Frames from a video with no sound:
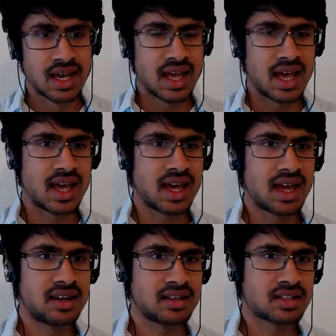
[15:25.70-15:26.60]

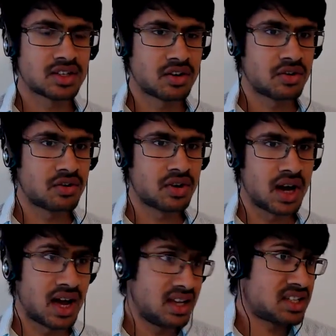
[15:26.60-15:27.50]
And
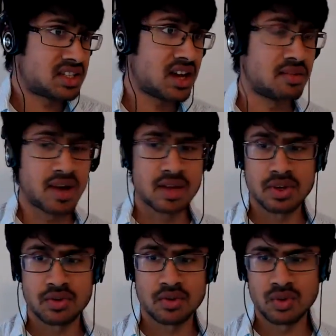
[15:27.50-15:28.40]
so I just thought it might
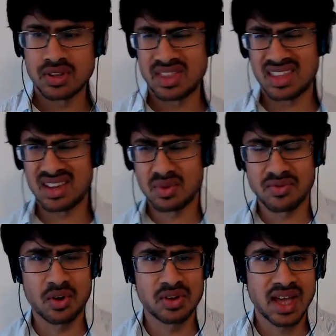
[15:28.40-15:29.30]
be cool. I think
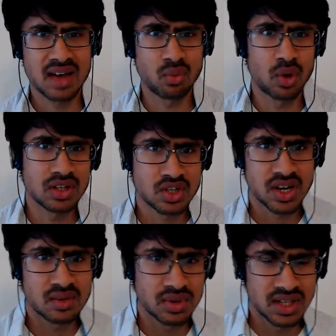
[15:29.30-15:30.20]
we've only had one
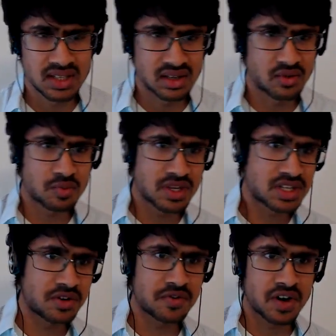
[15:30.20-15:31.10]
trade with Indian rupees
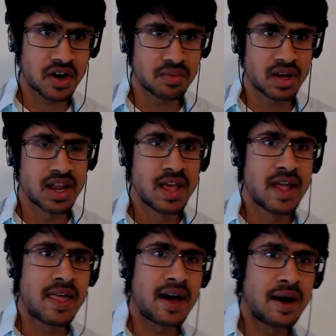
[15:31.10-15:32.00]
so far, but
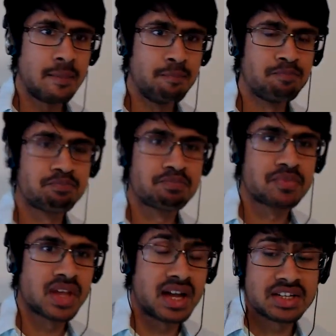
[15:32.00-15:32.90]
I
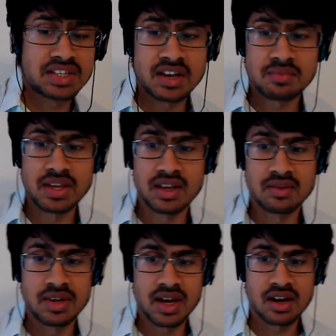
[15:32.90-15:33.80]
just thought it'd
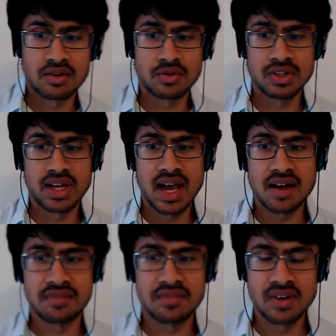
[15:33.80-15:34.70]
be kind of cool to
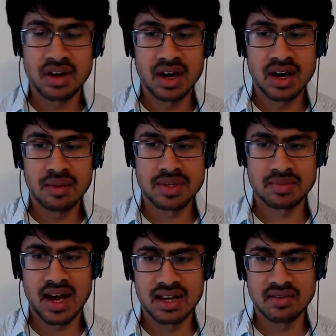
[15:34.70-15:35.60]
have some
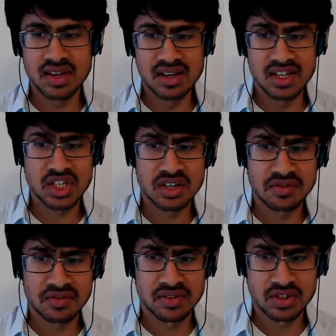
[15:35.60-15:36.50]
kind of an
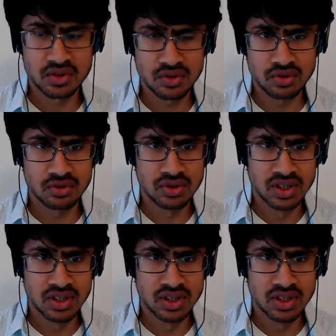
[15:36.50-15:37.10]
initiative to